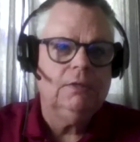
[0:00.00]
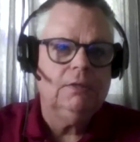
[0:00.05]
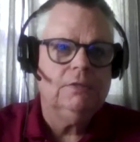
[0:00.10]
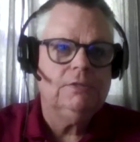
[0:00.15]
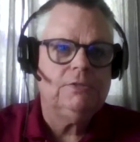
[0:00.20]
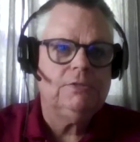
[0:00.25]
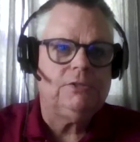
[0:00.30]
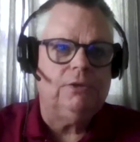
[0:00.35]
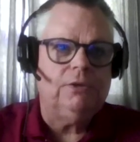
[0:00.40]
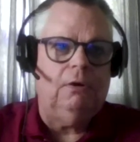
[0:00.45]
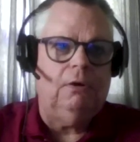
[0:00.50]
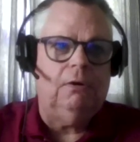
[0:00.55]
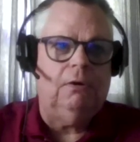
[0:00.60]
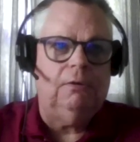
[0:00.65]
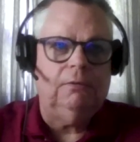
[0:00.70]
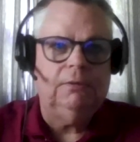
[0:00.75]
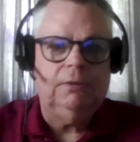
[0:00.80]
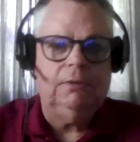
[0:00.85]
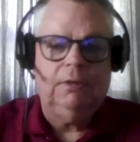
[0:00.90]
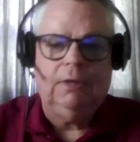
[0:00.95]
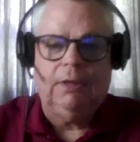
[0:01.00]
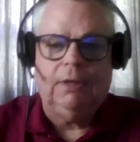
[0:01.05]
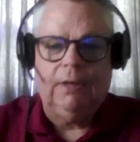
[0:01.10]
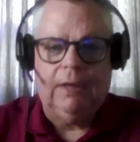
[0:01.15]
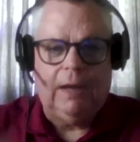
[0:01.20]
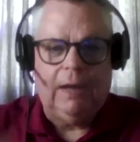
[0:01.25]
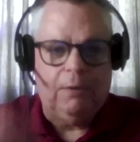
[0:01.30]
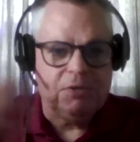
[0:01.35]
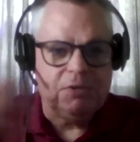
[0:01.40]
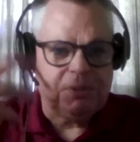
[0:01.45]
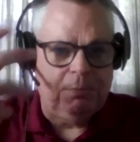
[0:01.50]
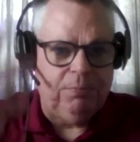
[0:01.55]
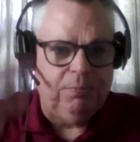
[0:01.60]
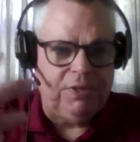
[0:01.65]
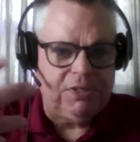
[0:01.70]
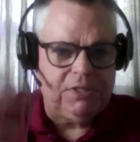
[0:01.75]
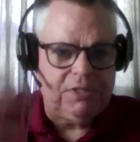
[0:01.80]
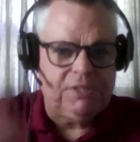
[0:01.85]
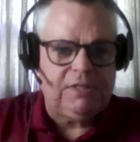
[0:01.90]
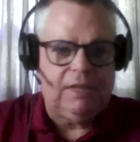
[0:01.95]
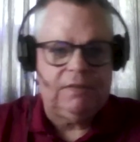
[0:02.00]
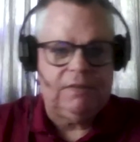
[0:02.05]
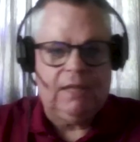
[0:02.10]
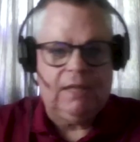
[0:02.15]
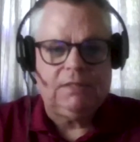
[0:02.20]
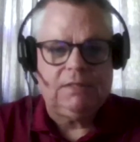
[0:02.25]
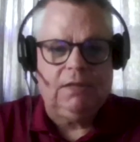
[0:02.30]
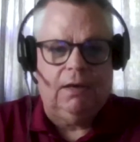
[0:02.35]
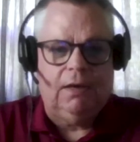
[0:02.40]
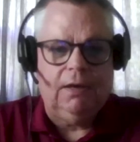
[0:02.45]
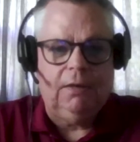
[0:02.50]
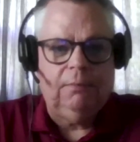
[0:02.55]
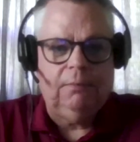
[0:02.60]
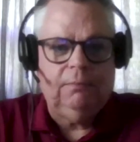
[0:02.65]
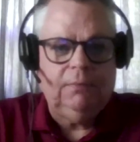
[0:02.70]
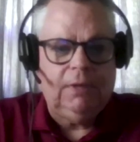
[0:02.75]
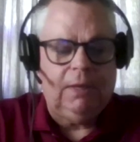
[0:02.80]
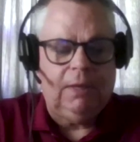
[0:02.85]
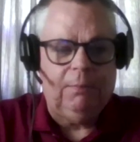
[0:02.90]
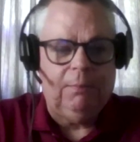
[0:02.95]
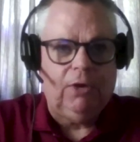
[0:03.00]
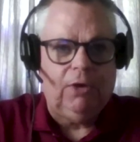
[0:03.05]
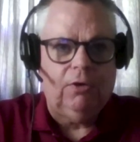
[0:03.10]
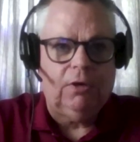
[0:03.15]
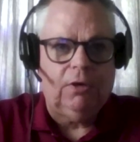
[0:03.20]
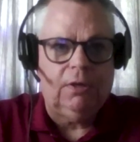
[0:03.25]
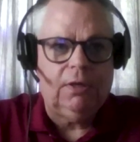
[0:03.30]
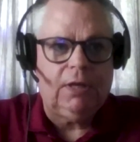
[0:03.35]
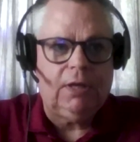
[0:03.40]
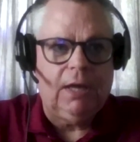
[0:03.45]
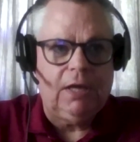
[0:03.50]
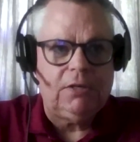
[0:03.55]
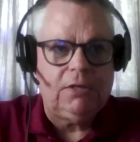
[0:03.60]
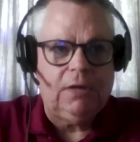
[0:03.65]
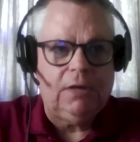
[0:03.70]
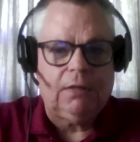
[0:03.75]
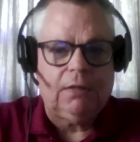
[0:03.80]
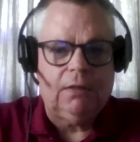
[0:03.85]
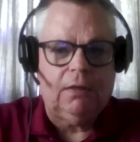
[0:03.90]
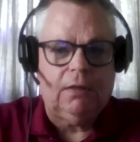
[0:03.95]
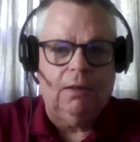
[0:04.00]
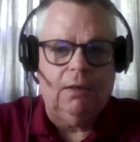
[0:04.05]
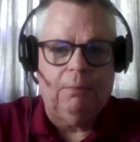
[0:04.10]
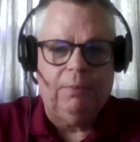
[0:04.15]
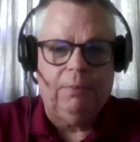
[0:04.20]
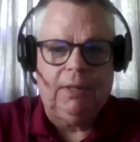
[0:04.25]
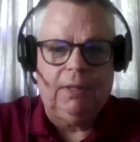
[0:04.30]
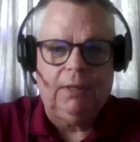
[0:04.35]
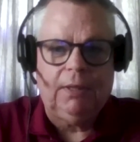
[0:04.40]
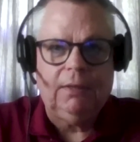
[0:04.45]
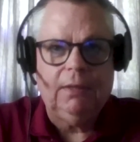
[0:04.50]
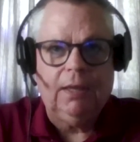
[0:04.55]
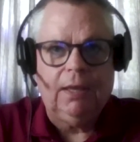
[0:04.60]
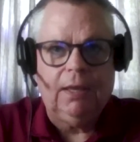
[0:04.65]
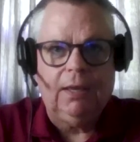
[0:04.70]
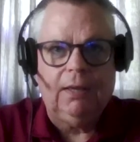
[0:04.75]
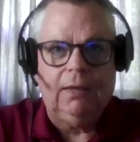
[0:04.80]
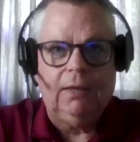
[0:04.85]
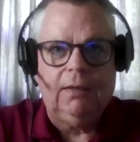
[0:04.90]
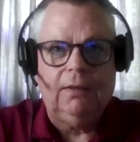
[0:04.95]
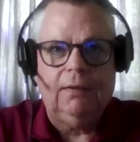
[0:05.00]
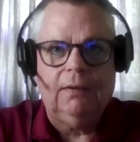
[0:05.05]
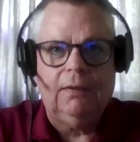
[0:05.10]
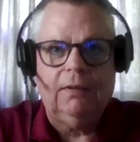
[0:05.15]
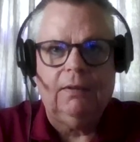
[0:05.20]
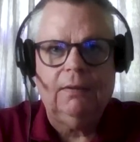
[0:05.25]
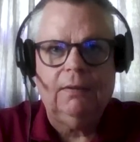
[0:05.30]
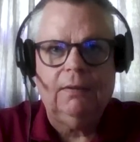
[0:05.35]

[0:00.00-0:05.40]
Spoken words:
So I was in business at that time, had my own contracting company, and